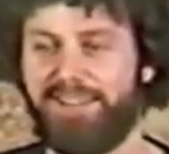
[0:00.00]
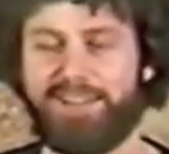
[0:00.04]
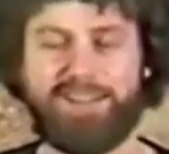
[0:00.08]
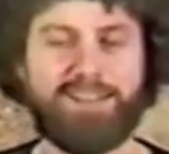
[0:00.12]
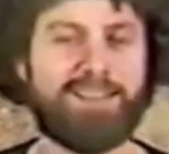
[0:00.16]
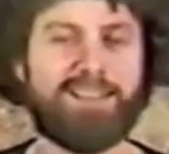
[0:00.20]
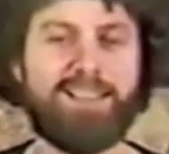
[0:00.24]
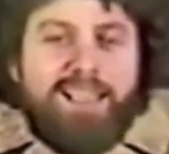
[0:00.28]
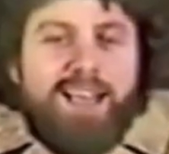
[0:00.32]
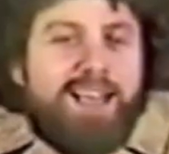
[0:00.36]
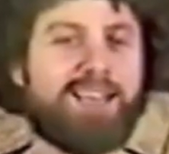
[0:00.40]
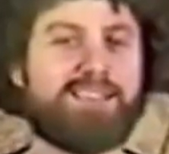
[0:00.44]

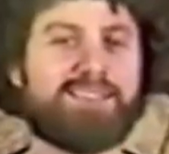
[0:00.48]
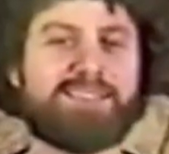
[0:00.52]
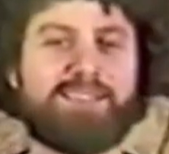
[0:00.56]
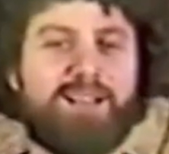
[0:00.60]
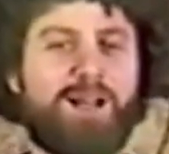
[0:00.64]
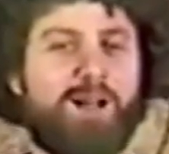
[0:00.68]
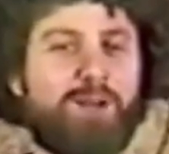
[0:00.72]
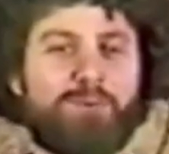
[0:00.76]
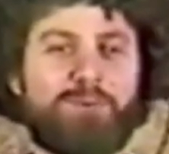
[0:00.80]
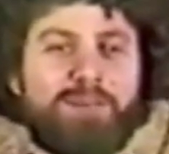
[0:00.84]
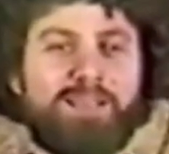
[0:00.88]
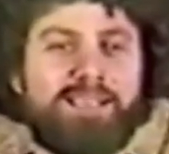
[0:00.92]
And he
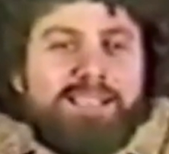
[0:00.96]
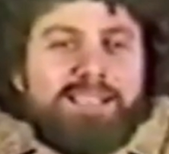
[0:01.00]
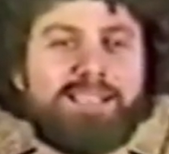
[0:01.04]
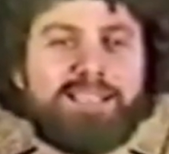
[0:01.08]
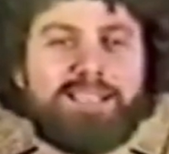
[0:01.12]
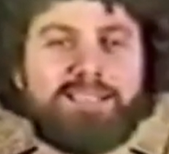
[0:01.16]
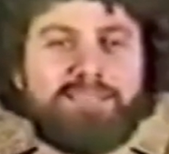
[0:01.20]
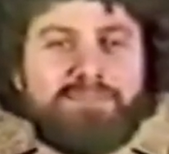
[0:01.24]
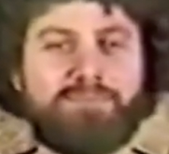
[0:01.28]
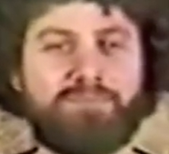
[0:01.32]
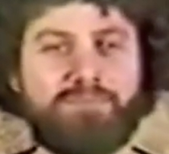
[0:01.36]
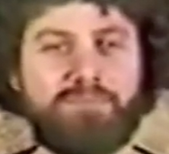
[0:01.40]
lost all
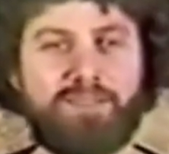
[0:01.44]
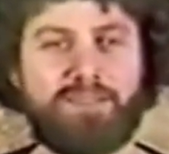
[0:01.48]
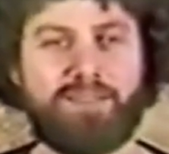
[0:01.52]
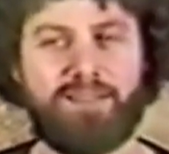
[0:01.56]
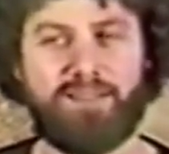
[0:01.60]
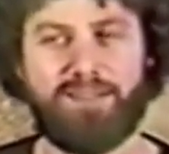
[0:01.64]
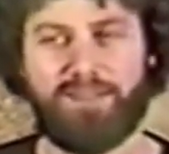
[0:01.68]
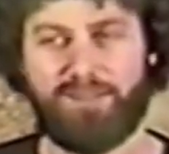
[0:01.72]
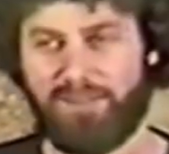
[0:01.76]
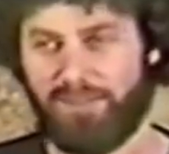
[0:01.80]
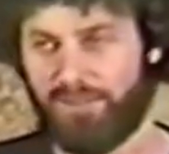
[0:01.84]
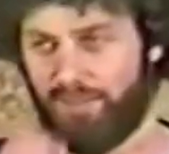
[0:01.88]
reason.
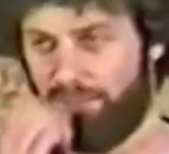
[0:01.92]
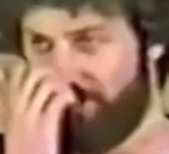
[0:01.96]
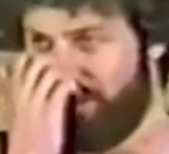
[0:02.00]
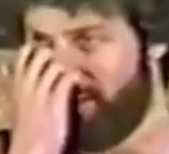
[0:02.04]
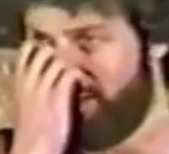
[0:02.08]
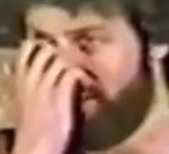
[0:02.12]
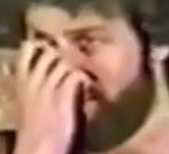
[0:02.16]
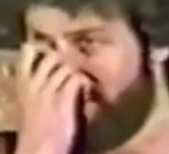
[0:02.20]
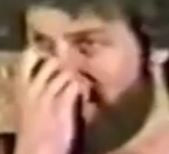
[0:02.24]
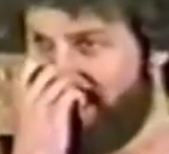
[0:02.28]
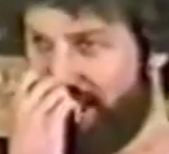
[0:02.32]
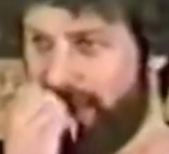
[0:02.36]

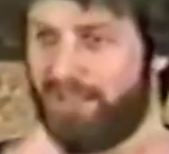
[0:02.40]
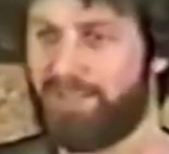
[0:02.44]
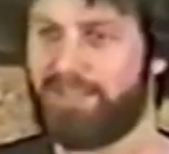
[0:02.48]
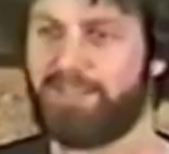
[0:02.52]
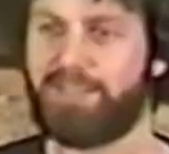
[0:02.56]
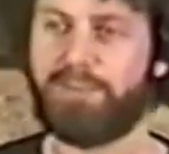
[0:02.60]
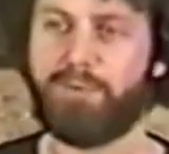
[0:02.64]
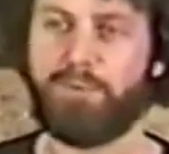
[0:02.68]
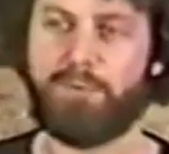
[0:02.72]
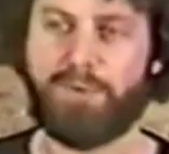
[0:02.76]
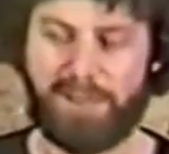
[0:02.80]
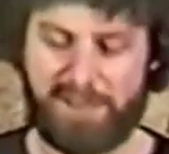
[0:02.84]
Well,
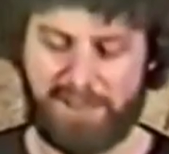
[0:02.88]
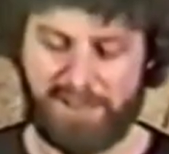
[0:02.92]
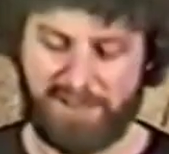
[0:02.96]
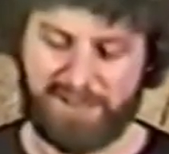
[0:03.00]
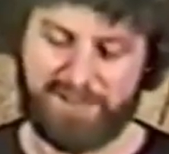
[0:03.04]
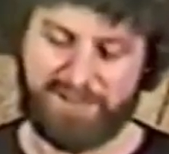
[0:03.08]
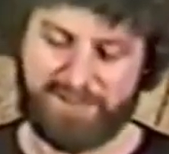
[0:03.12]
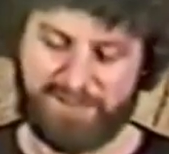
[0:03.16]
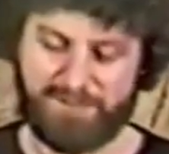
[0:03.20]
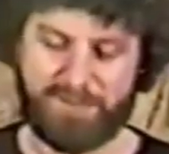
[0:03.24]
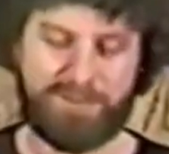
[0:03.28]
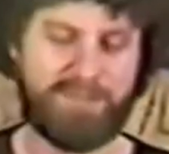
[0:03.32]
that's the way it
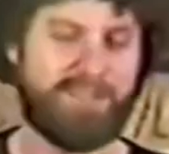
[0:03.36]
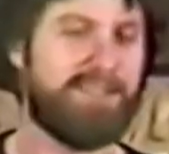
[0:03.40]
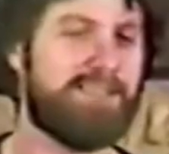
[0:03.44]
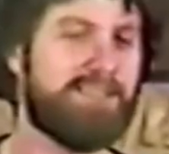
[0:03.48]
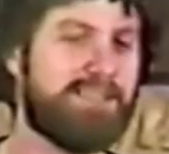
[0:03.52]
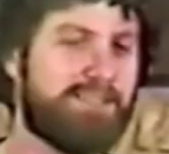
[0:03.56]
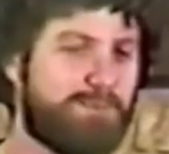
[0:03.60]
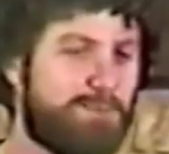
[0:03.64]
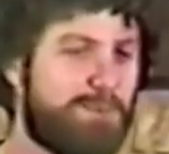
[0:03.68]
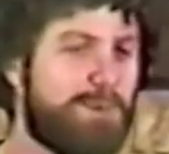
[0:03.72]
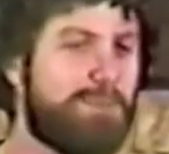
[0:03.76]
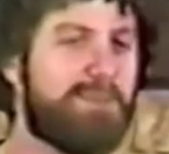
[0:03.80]
is with
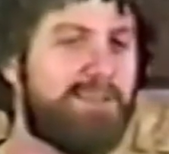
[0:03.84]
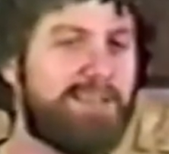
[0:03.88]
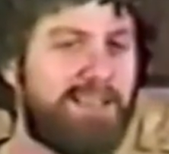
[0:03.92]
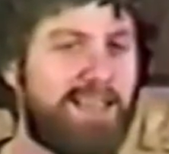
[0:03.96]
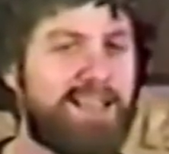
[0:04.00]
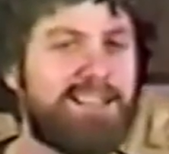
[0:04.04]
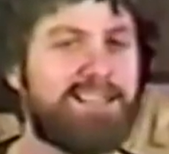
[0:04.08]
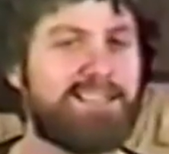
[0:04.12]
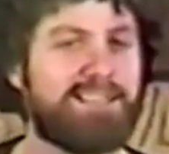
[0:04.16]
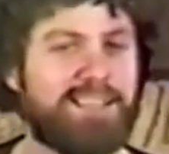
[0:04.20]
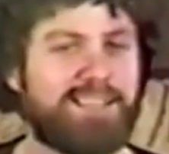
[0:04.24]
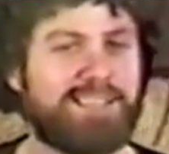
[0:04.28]
these women
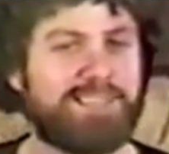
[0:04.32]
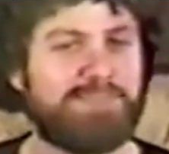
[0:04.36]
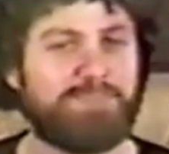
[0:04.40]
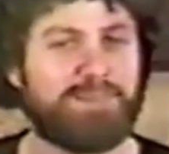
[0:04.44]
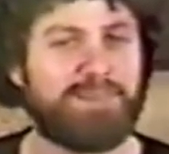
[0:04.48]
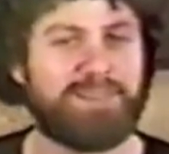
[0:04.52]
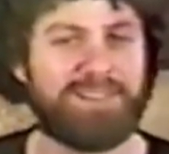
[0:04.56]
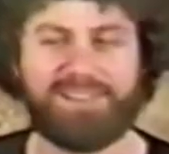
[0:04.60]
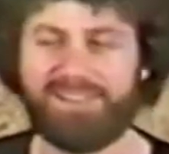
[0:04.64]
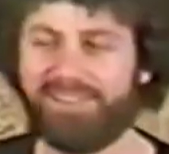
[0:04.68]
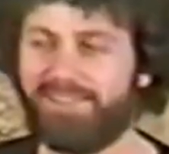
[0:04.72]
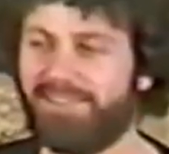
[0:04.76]
like
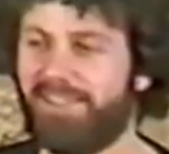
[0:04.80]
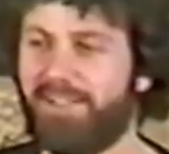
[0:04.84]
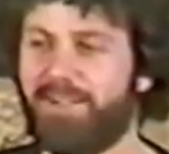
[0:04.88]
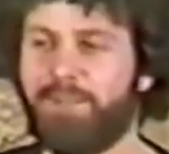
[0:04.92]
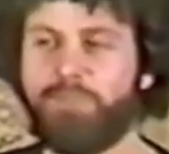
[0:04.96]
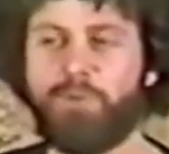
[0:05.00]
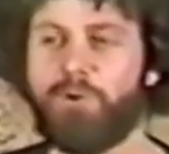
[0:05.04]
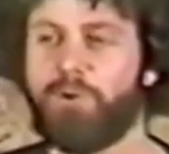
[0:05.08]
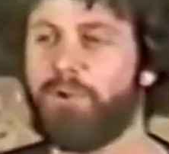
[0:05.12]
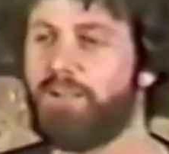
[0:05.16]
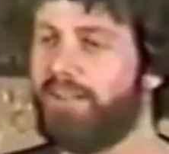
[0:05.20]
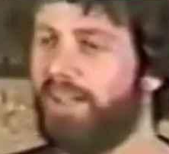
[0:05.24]
Jezebel.
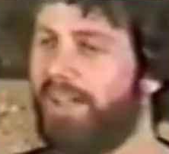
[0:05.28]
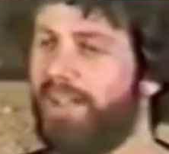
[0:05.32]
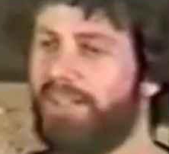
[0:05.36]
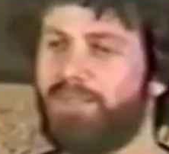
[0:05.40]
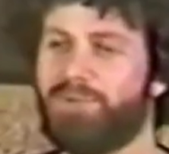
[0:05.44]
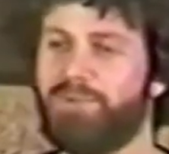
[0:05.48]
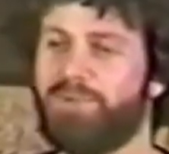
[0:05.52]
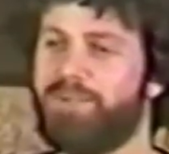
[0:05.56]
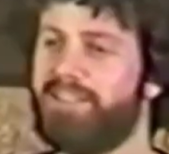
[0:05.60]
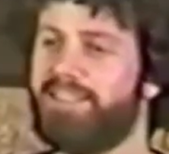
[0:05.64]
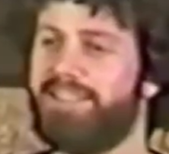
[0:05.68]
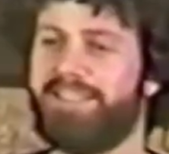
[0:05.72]
They're more
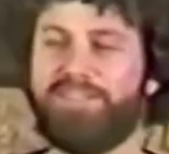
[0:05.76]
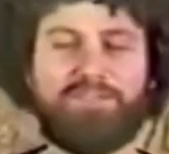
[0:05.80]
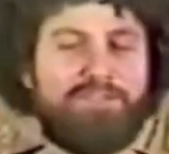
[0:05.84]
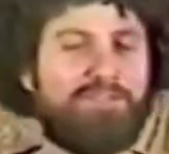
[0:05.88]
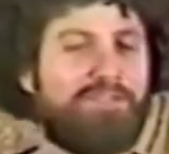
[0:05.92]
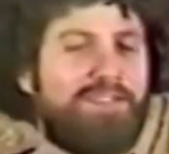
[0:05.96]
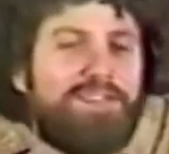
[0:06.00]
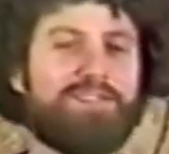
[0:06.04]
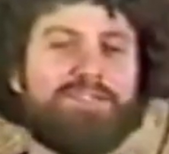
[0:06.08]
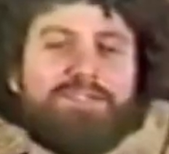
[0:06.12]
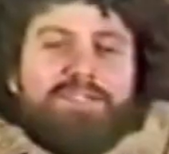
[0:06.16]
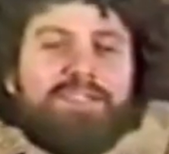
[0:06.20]
dangerous than
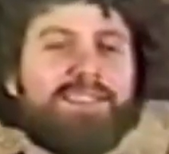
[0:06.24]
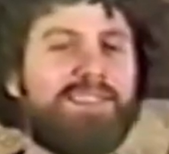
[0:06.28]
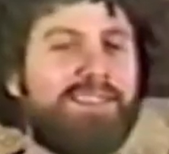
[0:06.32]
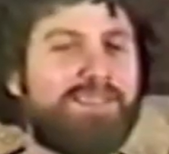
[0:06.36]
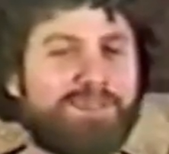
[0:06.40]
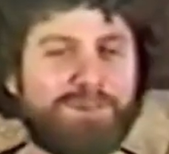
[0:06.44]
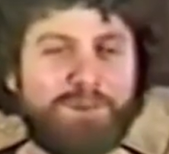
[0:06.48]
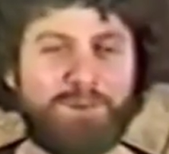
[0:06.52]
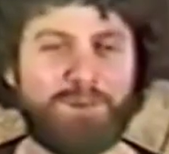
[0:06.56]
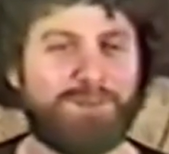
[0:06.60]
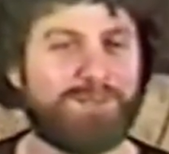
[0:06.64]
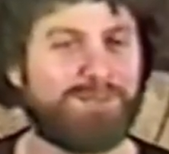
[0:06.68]

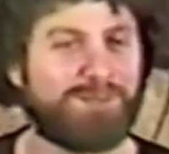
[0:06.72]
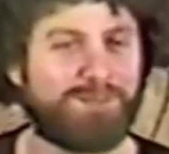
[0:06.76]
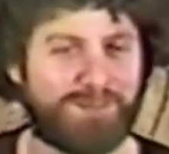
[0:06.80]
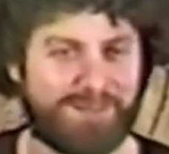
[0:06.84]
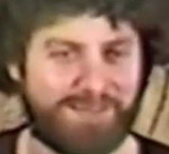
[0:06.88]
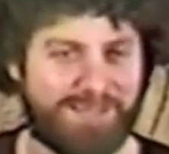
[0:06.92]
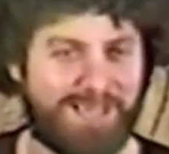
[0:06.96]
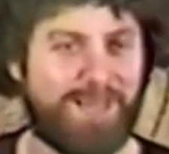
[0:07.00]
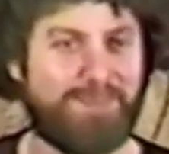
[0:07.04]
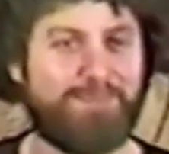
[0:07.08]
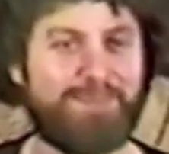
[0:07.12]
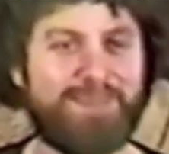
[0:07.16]
fifty
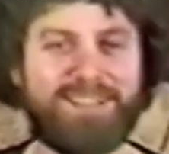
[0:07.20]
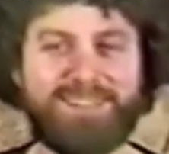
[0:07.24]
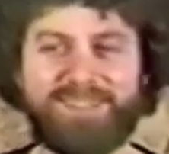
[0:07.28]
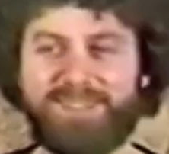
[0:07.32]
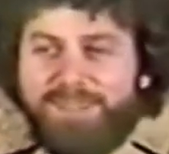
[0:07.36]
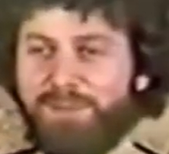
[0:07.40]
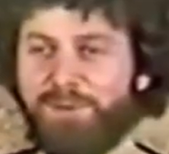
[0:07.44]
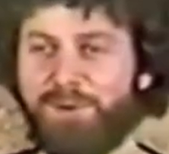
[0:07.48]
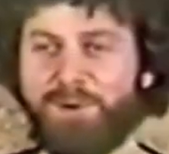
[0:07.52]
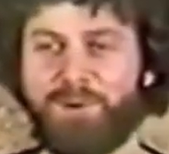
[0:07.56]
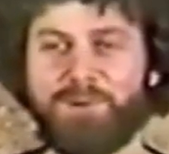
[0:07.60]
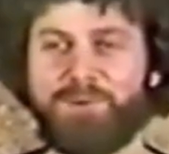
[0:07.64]
soldiers coming
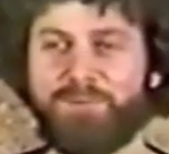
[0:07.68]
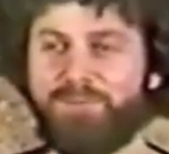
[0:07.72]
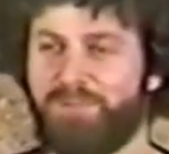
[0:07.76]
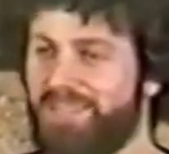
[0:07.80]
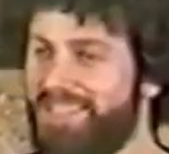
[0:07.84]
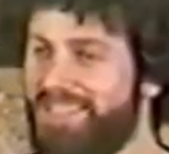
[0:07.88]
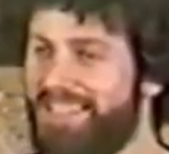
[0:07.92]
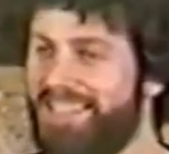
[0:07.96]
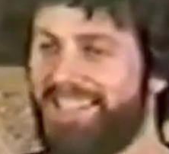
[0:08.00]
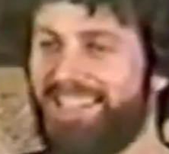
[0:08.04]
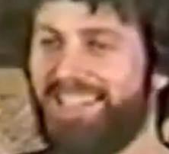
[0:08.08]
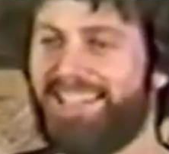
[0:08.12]
at the door with
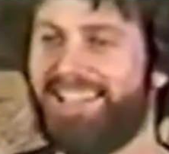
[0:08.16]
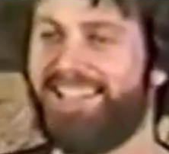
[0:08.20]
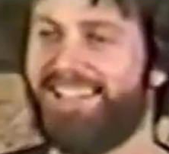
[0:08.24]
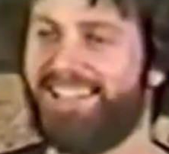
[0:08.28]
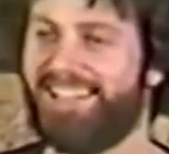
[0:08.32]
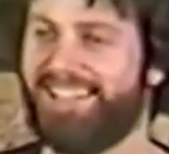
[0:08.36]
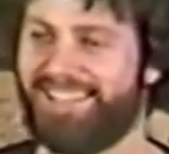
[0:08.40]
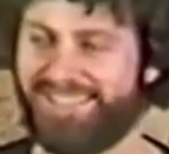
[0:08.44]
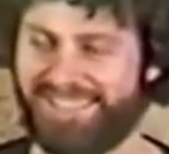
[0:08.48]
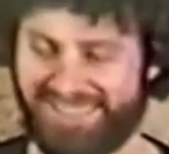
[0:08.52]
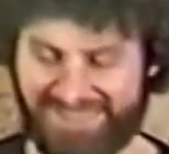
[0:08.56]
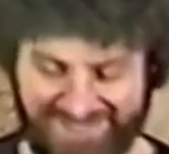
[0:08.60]
machine
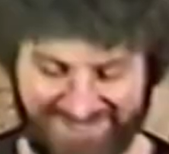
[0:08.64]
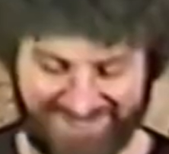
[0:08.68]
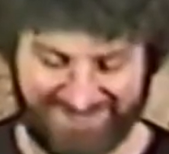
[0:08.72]
guns.